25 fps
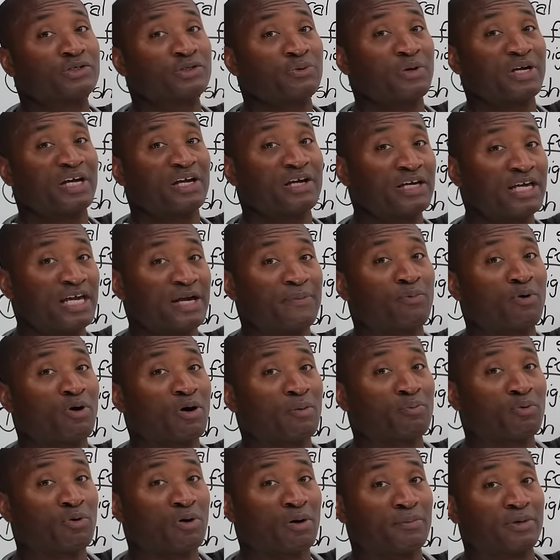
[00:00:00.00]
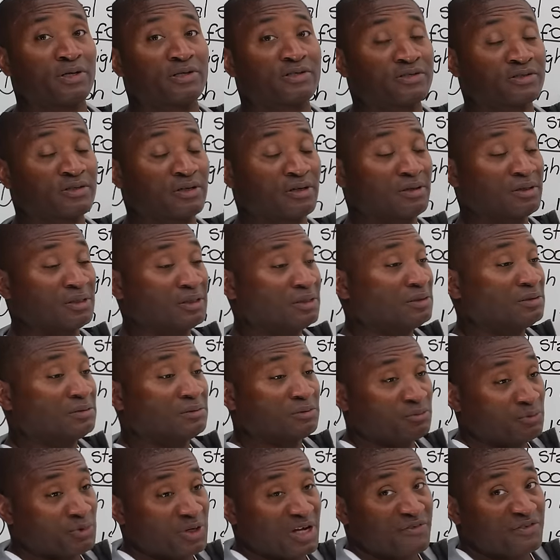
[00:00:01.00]
so we can keep our promise.
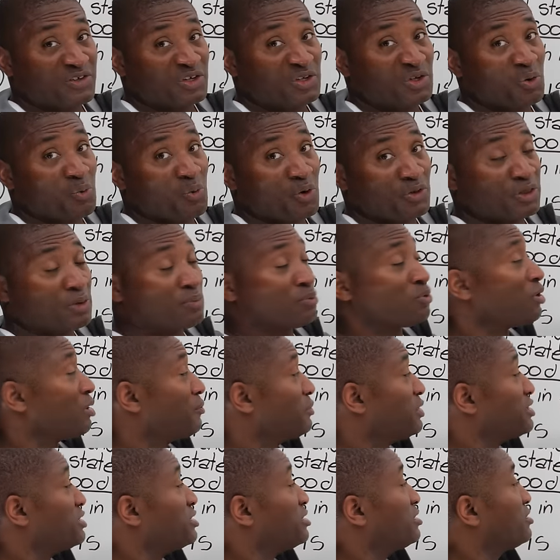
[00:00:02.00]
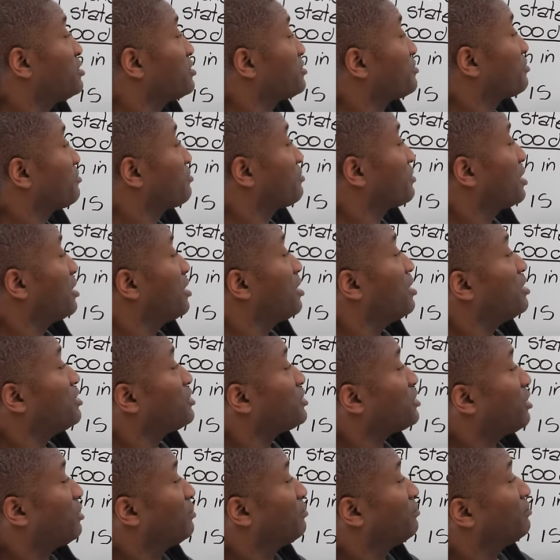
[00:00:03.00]
We have to know what the promise is.
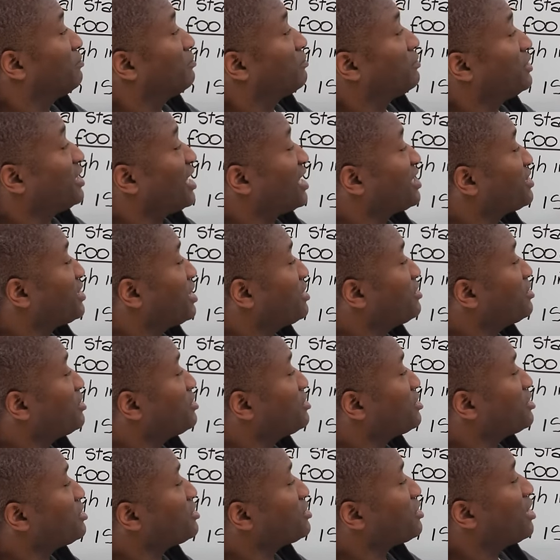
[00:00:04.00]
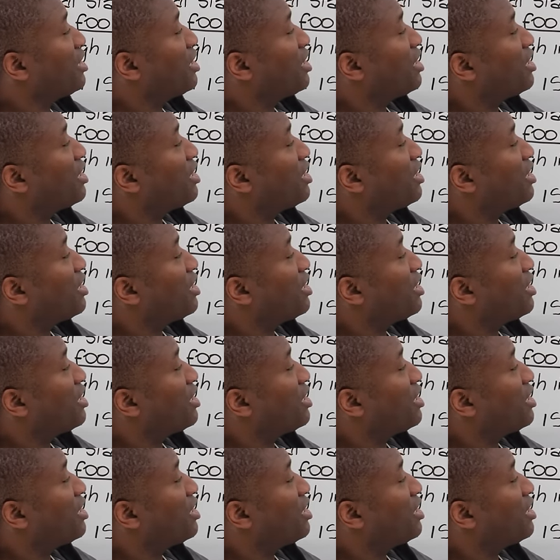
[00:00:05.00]
So next sentence is,